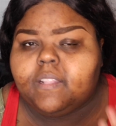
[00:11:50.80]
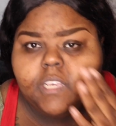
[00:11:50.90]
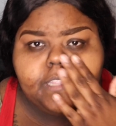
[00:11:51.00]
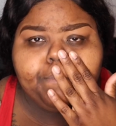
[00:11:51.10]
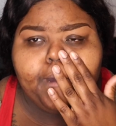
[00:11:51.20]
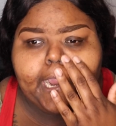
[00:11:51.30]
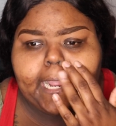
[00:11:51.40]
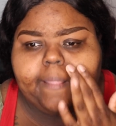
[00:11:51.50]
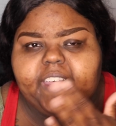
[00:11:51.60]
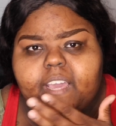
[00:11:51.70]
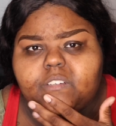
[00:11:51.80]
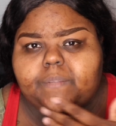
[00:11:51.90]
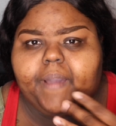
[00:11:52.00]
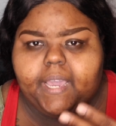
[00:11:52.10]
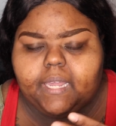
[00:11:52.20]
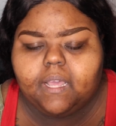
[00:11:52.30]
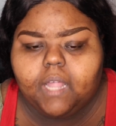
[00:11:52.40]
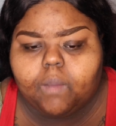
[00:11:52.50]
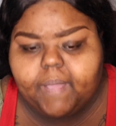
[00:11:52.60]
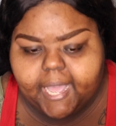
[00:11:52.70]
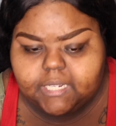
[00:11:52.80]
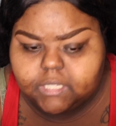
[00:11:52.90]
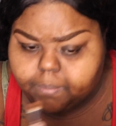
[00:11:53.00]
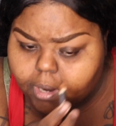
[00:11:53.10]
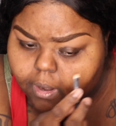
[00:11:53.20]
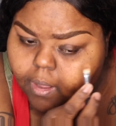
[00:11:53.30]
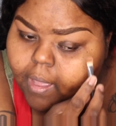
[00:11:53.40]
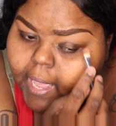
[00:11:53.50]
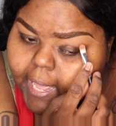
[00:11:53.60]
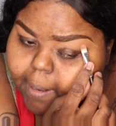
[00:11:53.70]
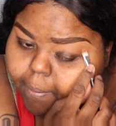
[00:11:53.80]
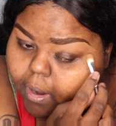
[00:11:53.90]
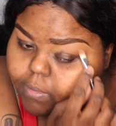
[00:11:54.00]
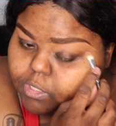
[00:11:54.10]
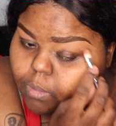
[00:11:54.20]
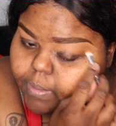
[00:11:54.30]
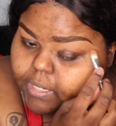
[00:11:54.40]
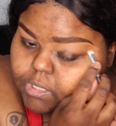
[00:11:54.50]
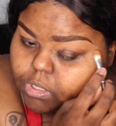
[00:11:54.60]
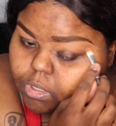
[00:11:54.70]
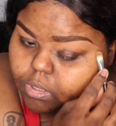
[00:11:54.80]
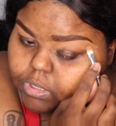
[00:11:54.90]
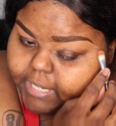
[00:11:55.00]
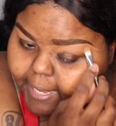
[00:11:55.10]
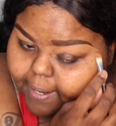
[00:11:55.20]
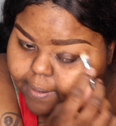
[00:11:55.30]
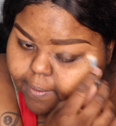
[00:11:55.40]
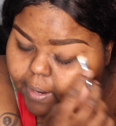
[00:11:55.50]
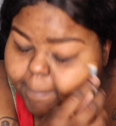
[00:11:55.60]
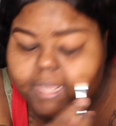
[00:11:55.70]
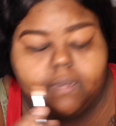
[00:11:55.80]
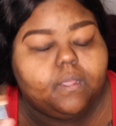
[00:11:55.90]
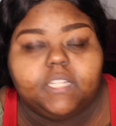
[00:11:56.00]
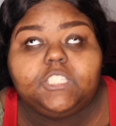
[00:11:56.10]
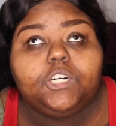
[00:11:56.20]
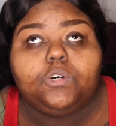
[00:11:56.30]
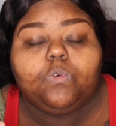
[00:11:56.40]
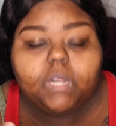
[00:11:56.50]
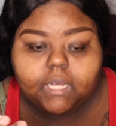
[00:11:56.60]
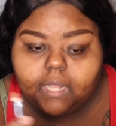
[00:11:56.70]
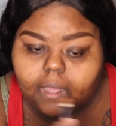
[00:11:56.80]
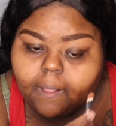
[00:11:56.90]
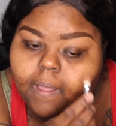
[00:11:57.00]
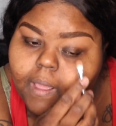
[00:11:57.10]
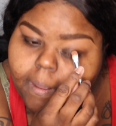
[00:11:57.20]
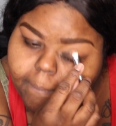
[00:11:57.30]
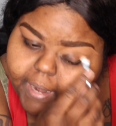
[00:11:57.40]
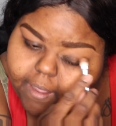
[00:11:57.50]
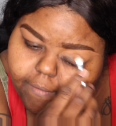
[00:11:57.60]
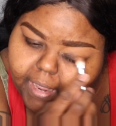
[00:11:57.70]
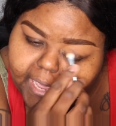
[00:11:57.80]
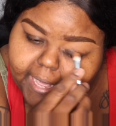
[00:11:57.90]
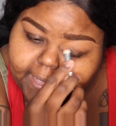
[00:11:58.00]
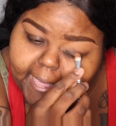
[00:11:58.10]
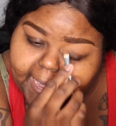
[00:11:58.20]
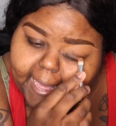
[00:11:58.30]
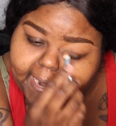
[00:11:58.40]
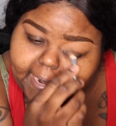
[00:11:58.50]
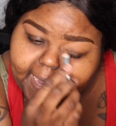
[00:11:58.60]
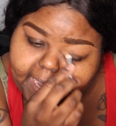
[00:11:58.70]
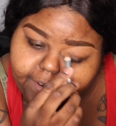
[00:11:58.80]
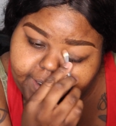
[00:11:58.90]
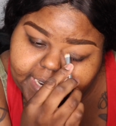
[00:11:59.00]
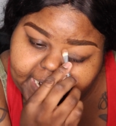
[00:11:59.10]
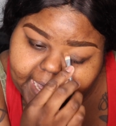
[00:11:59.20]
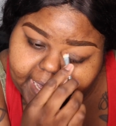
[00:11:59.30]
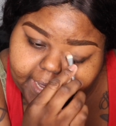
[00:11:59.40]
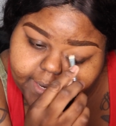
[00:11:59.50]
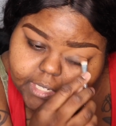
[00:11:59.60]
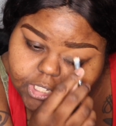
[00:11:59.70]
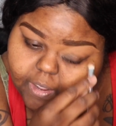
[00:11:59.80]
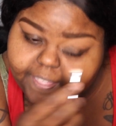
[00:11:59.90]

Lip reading: the park. I think it was about 8 o'clock we got to the park, and the park was open until until 1 o'clock. But anyway, it had gotten later in the night, so I